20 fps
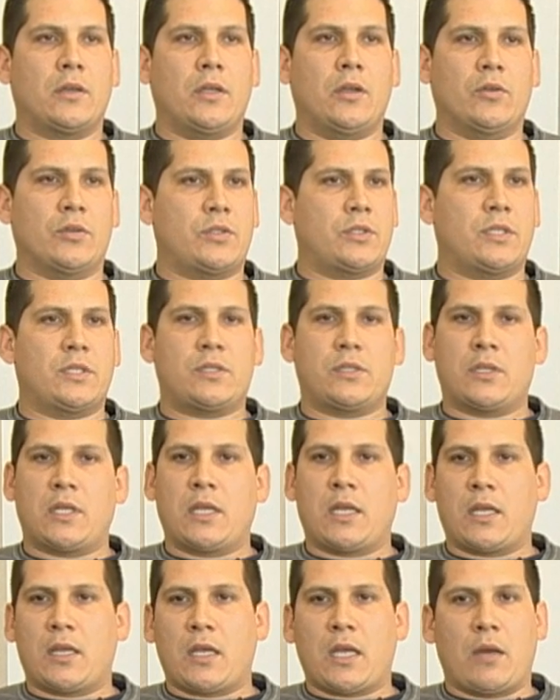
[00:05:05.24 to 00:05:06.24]
It was just
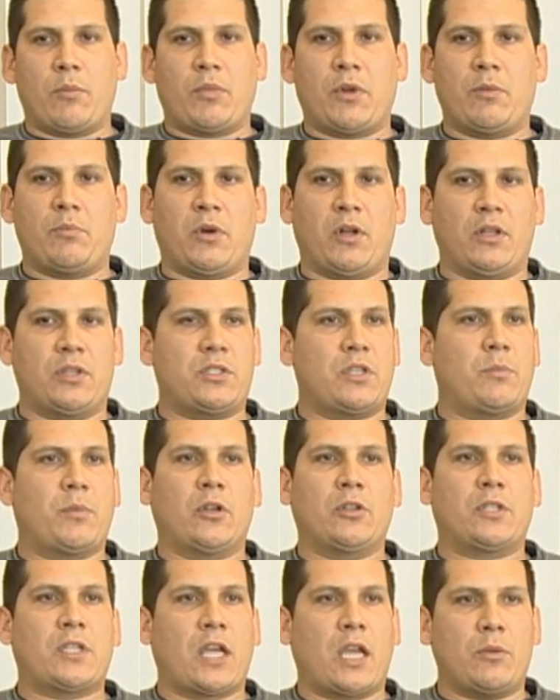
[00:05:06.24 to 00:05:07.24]
company policy
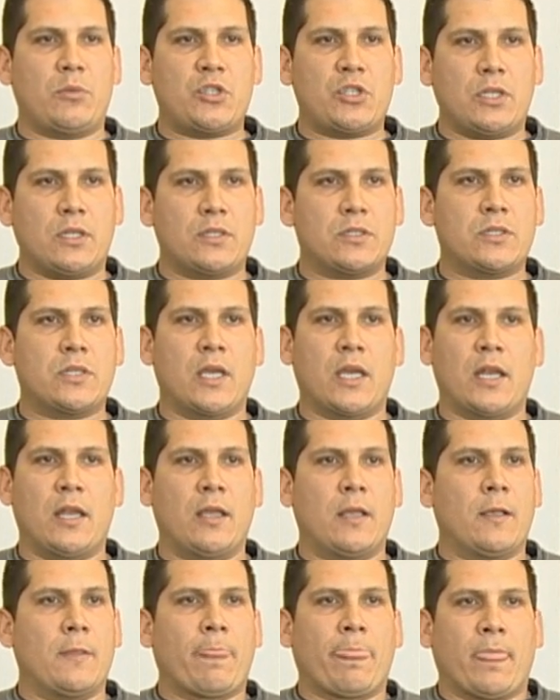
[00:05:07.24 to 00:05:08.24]
about timesheets that
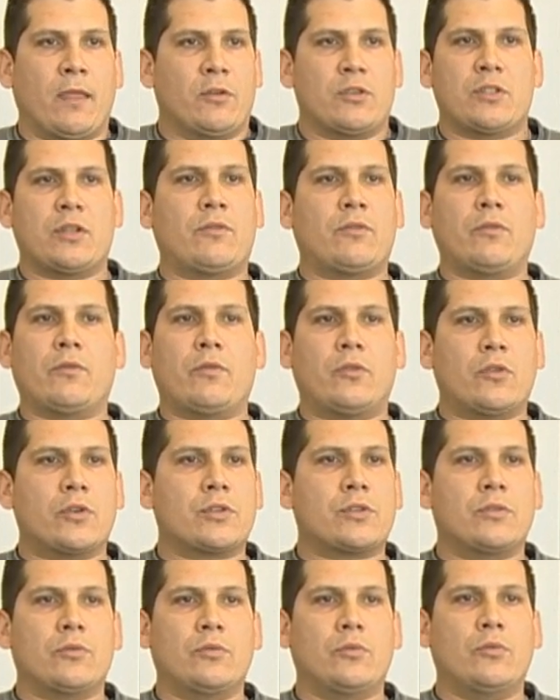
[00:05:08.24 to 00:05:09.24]
it was never
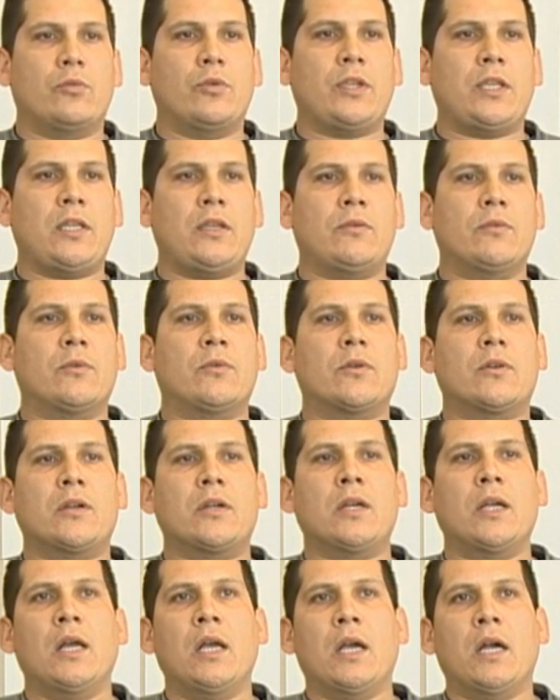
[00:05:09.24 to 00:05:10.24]
enforced. We
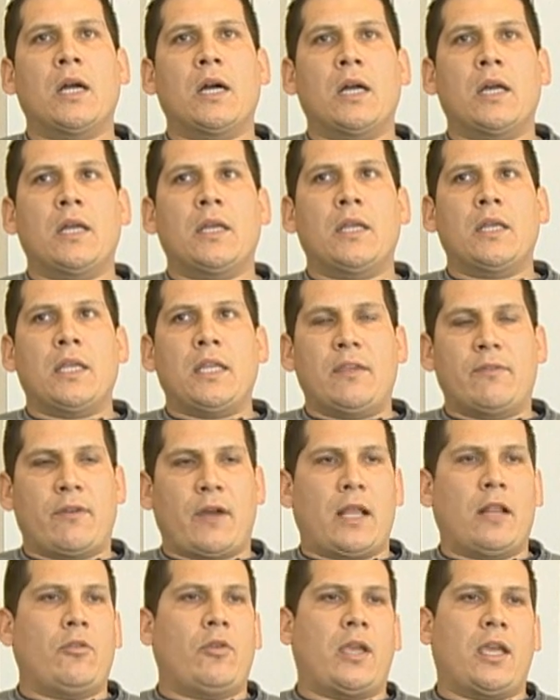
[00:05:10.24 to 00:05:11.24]
were
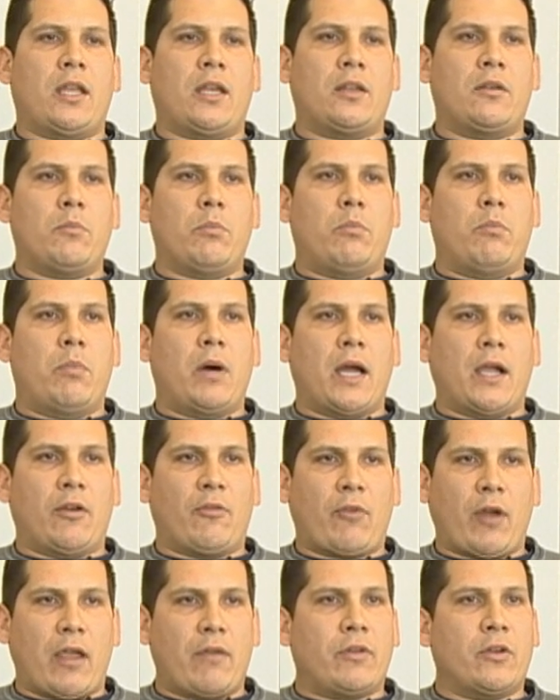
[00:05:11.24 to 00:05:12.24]
evaluated by
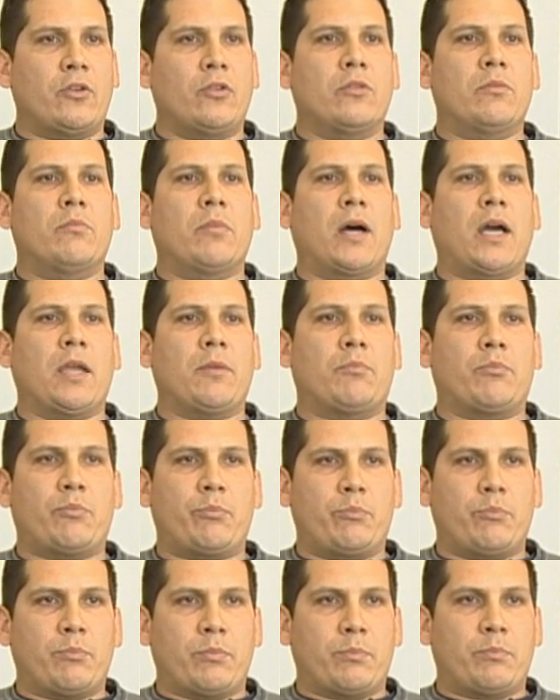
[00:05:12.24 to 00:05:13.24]
revenue, by
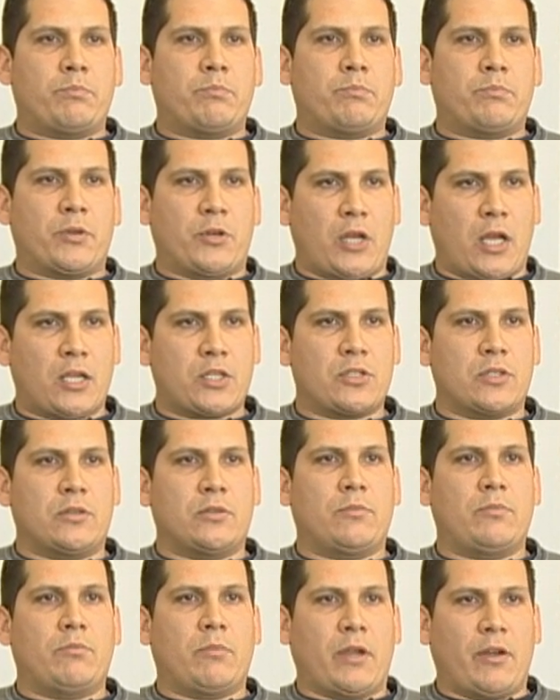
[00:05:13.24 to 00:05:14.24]

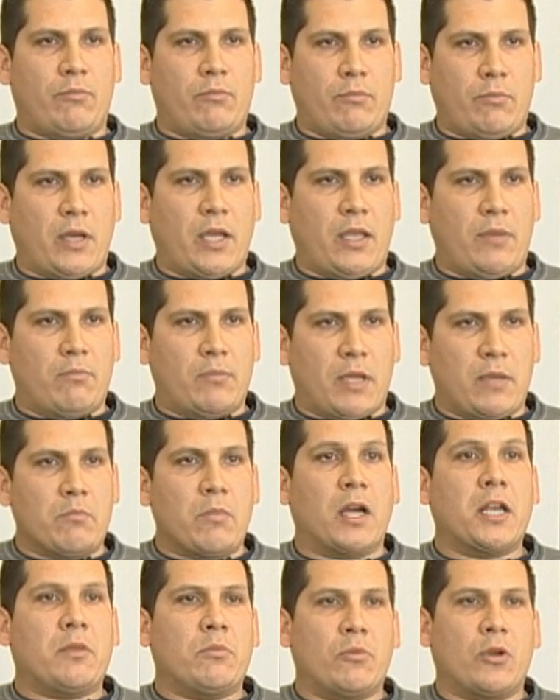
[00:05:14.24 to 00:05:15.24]
production, by
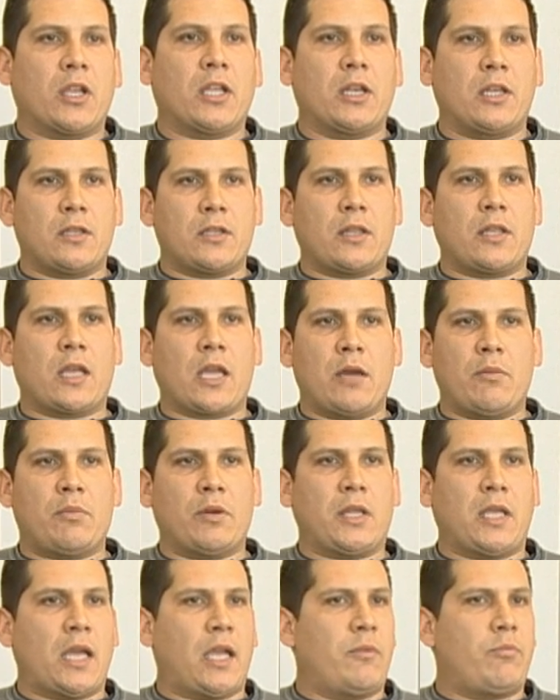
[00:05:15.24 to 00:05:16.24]
money bringing into the
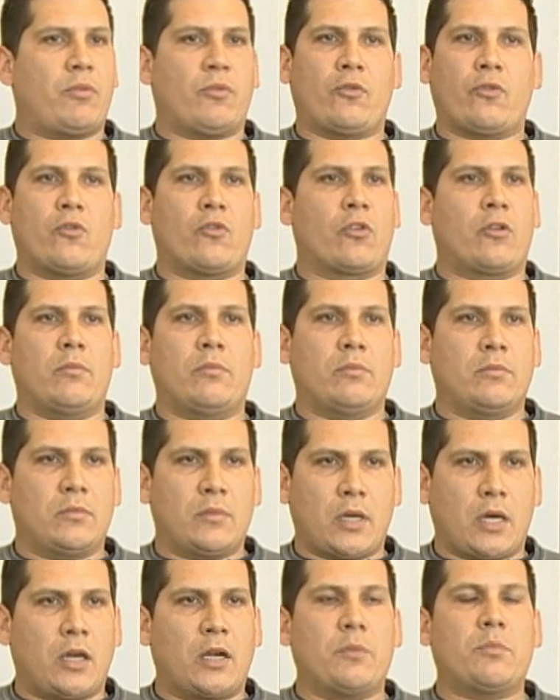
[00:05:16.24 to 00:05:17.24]
company. I perform
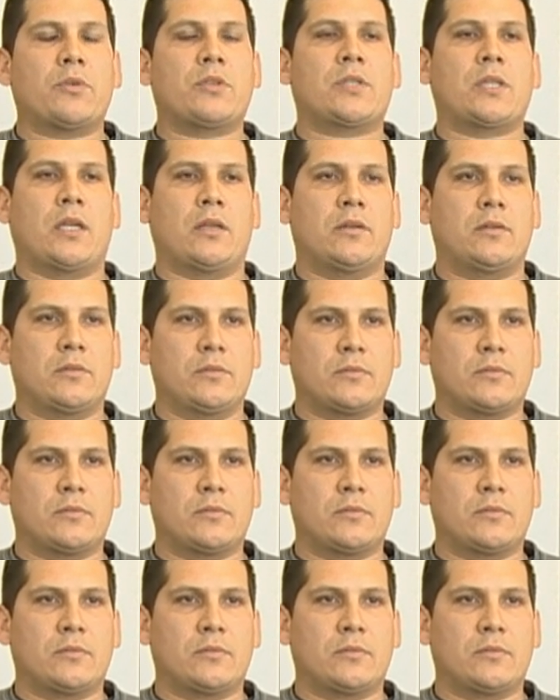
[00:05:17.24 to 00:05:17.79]
100%